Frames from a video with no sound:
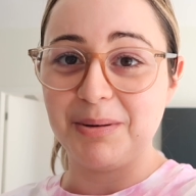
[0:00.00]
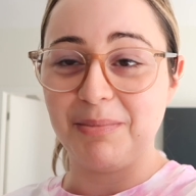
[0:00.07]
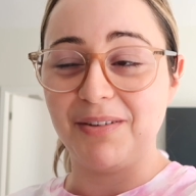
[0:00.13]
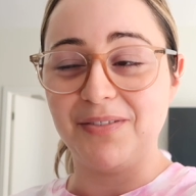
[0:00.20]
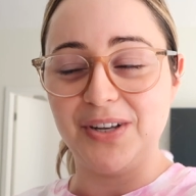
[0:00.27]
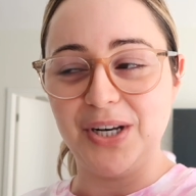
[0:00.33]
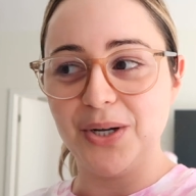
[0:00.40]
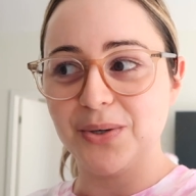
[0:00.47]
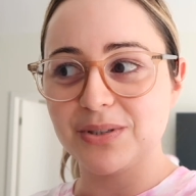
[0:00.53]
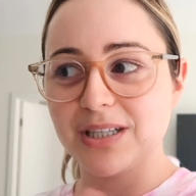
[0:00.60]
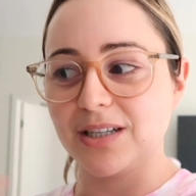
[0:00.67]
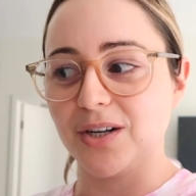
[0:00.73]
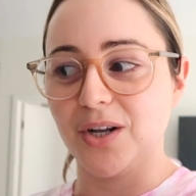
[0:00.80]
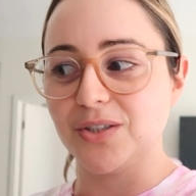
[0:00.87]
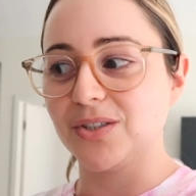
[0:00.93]
in my videos
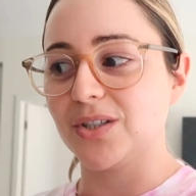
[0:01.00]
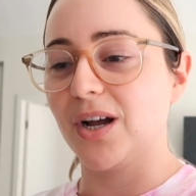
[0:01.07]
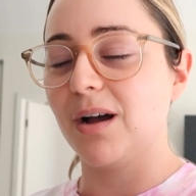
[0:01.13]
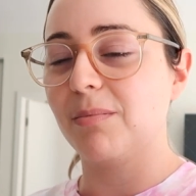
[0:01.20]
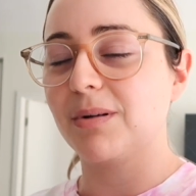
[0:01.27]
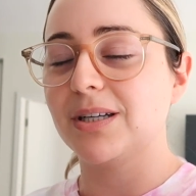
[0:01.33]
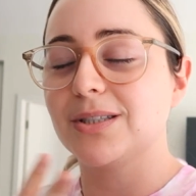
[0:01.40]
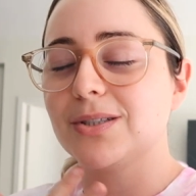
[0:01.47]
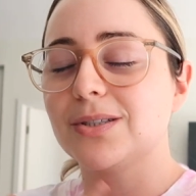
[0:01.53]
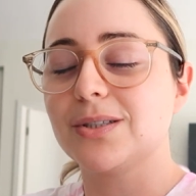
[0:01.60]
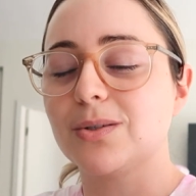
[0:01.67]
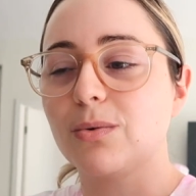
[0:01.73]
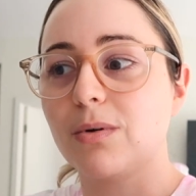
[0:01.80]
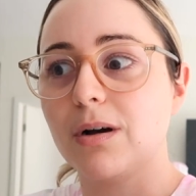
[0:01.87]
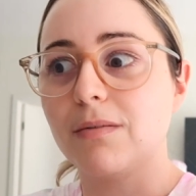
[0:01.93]
like non-stop because they're
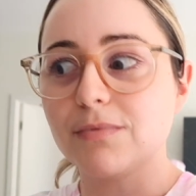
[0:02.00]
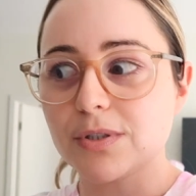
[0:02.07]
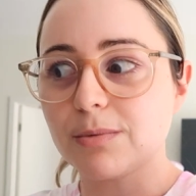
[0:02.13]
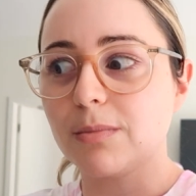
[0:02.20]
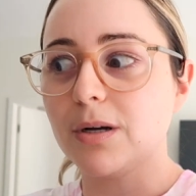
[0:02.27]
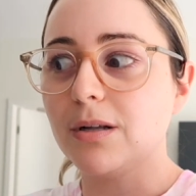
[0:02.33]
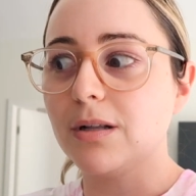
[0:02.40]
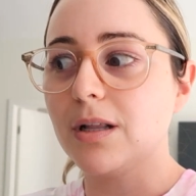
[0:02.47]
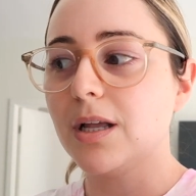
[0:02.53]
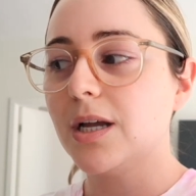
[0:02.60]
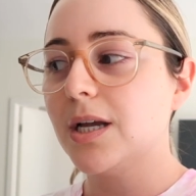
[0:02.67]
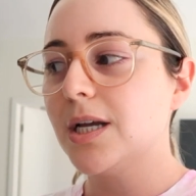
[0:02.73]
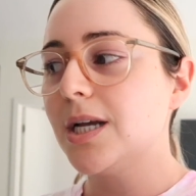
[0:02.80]
so comfortable